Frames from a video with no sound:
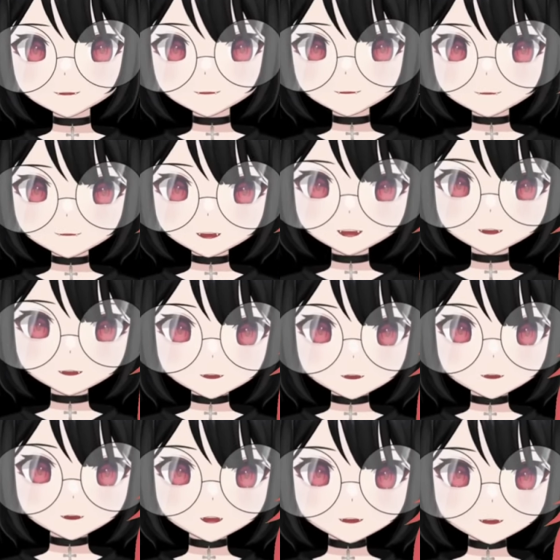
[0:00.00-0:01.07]
find the
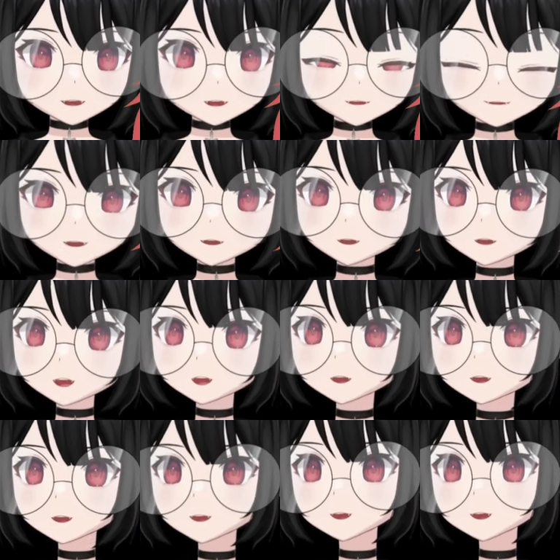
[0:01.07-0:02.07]
humor in the whole situation.